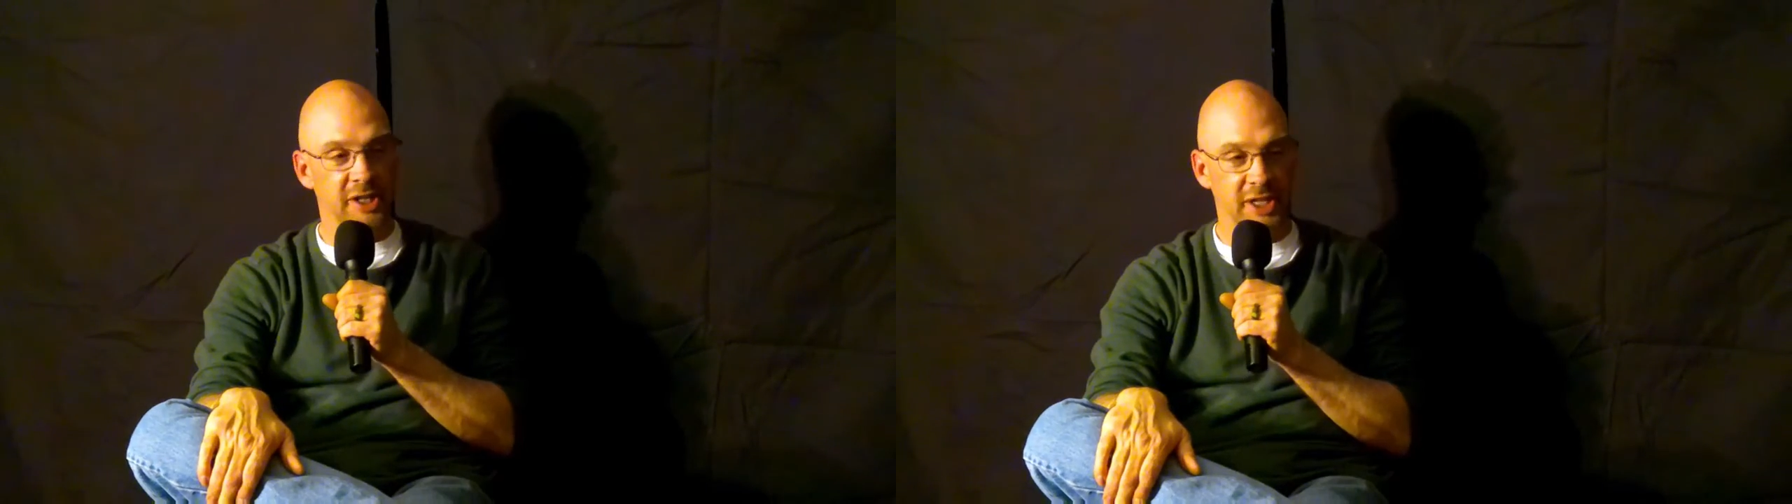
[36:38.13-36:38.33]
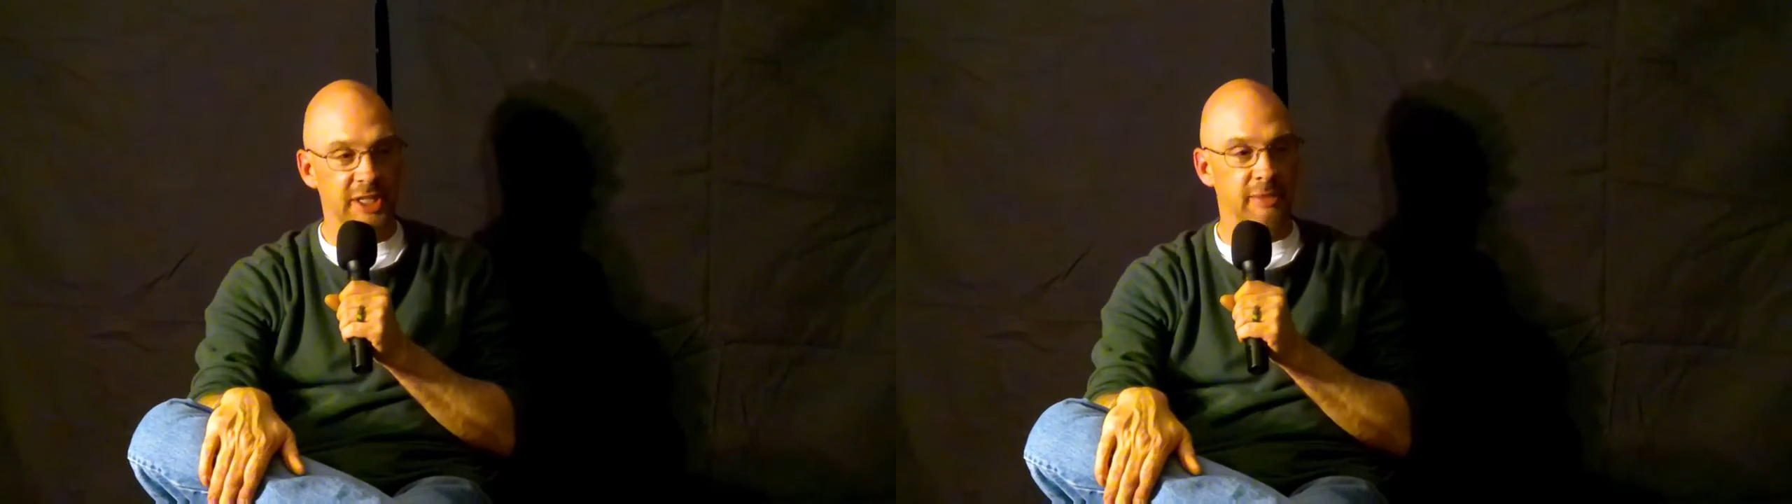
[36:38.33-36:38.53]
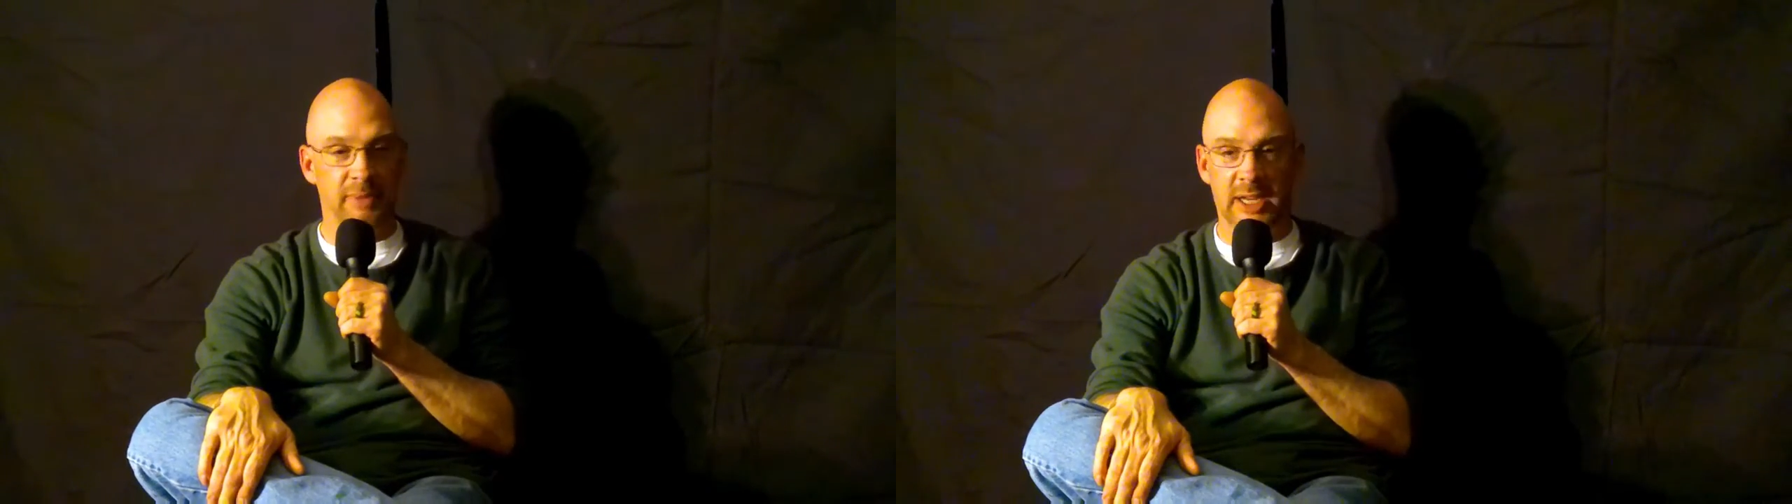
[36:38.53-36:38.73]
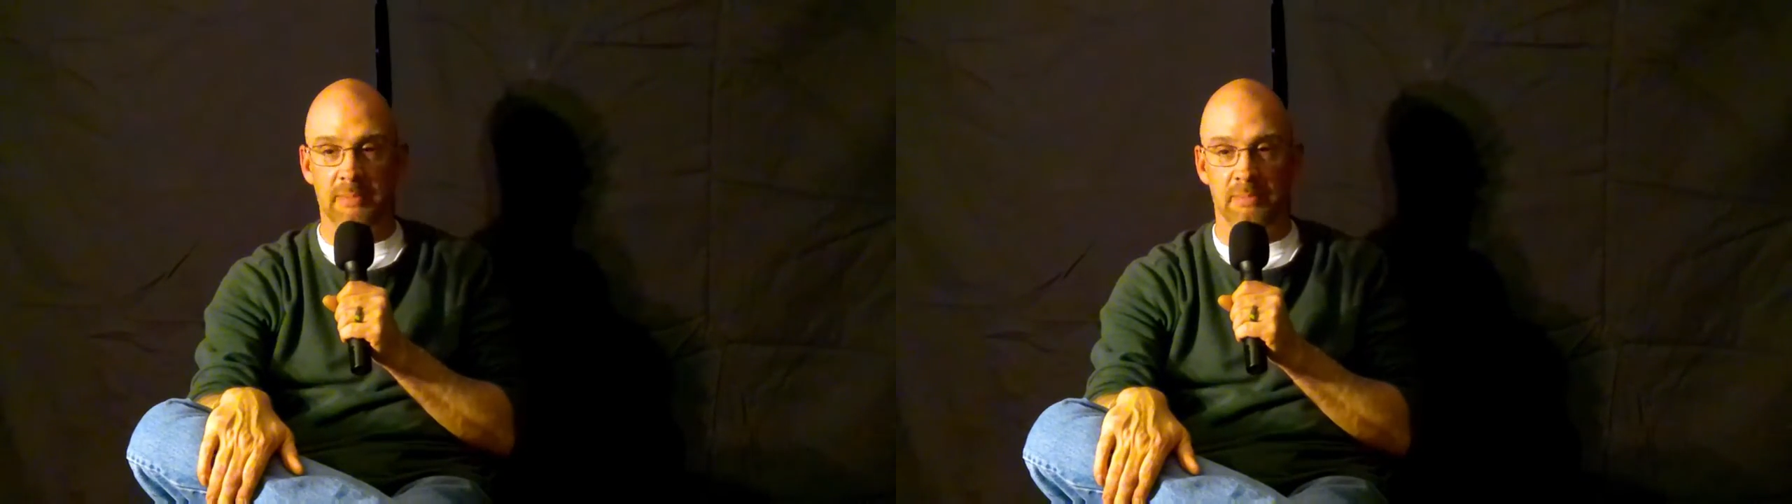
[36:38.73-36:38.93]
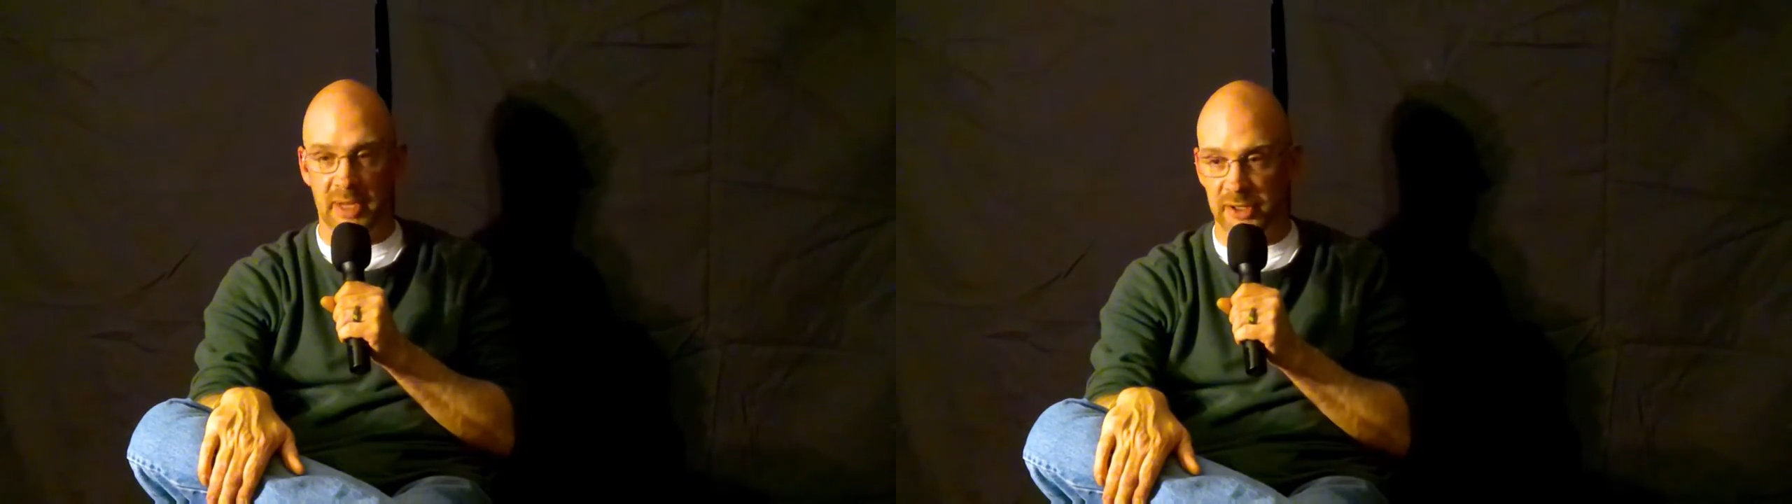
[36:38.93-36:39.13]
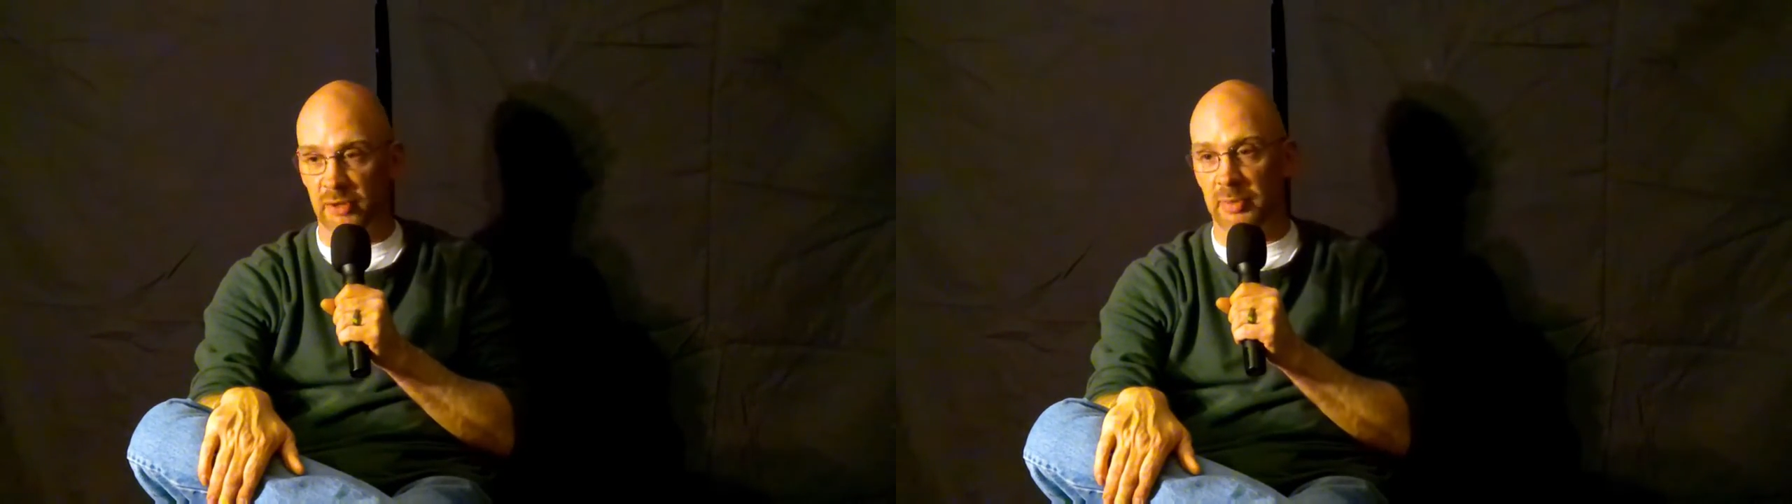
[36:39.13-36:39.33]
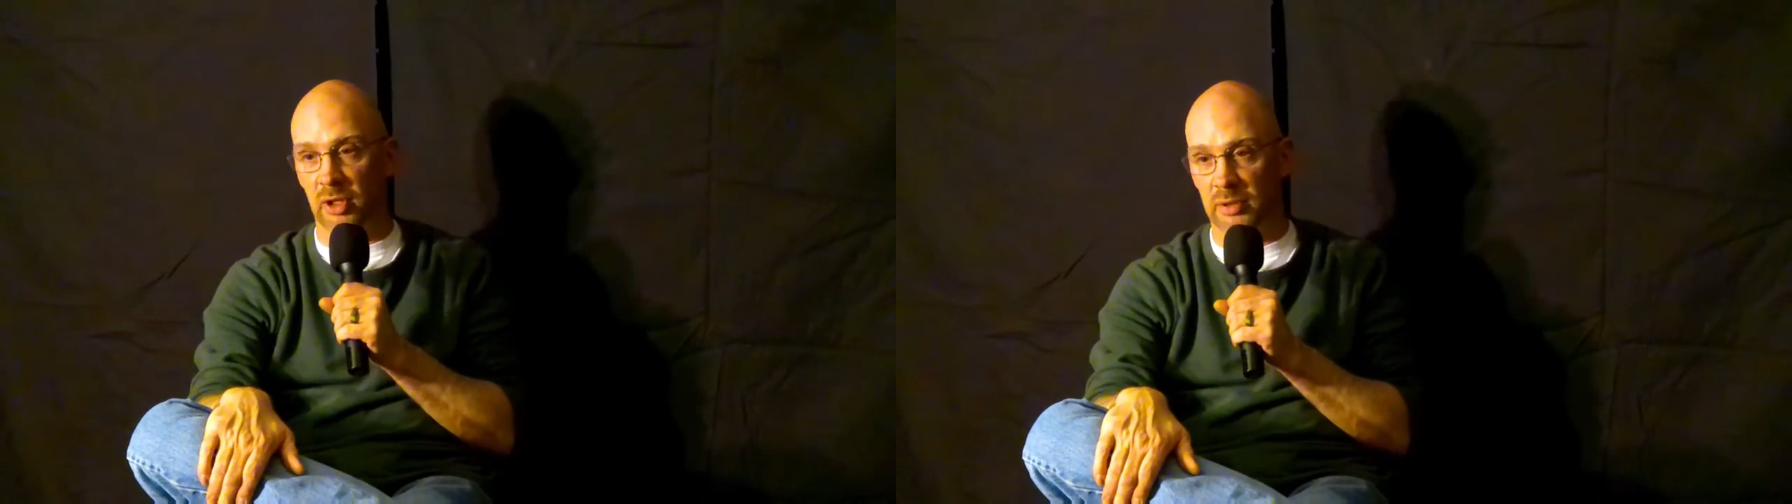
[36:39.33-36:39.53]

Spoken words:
just be miserable.